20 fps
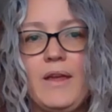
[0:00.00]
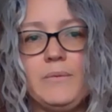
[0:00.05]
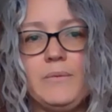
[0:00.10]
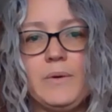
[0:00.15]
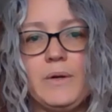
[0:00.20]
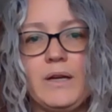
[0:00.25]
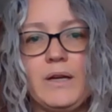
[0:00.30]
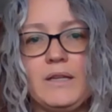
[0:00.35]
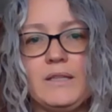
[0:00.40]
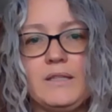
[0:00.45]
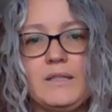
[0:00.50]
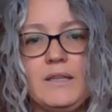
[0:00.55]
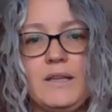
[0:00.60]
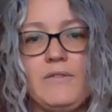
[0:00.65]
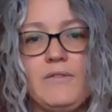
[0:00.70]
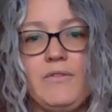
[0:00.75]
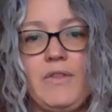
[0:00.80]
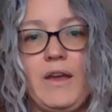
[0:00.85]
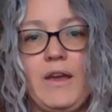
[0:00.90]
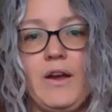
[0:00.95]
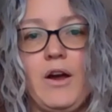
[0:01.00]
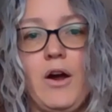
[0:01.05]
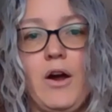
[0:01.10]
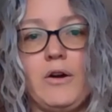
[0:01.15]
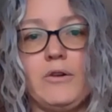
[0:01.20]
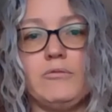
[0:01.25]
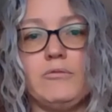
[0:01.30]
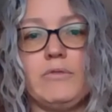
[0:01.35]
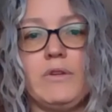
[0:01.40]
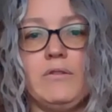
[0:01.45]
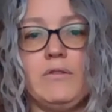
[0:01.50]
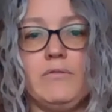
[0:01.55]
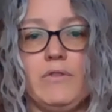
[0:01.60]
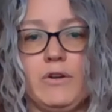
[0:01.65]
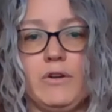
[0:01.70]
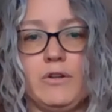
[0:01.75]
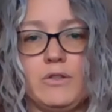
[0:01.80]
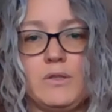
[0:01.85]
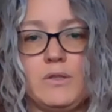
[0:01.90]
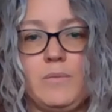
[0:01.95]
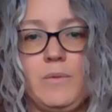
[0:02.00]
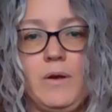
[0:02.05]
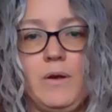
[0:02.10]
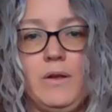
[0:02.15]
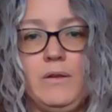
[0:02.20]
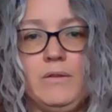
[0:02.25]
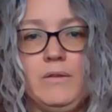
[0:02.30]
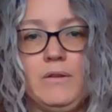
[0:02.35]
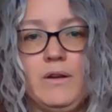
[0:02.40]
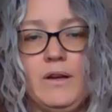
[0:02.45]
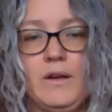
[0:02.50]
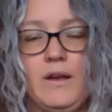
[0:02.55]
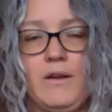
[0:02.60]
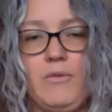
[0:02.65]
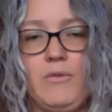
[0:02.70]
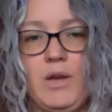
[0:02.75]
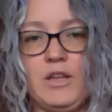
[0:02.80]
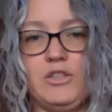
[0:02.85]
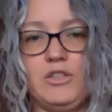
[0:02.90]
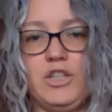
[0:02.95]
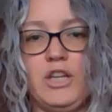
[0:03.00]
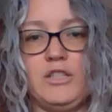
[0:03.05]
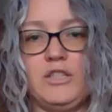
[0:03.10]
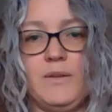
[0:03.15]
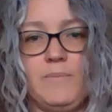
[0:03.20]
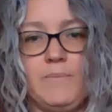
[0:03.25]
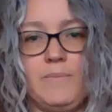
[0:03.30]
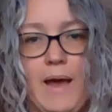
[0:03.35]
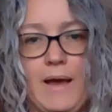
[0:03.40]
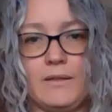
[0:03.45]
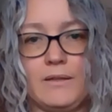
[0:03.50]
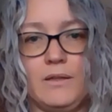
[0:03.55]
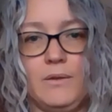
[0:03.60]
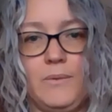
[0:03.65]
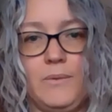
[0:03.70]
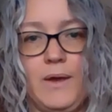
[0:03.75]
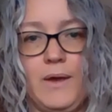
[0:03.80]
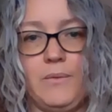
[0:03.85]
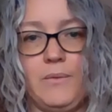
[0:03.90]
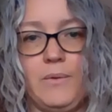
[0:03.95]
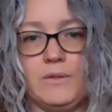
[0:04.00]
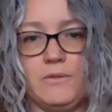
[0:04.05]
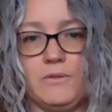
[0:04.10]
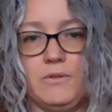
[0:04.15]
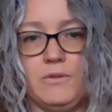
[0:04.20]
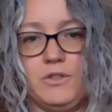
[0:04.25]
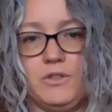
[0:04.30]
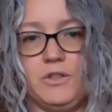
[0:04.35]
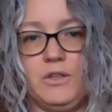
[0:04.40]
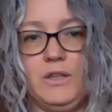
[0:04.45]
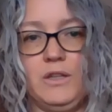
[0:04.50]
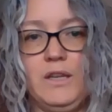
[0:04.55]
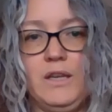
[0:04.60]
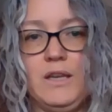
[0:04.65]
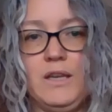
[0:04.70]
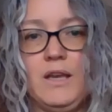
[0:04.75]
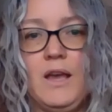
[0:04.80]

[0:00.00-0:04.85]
then we're going to see if they are reversible, if we can change it back to the way it was originally,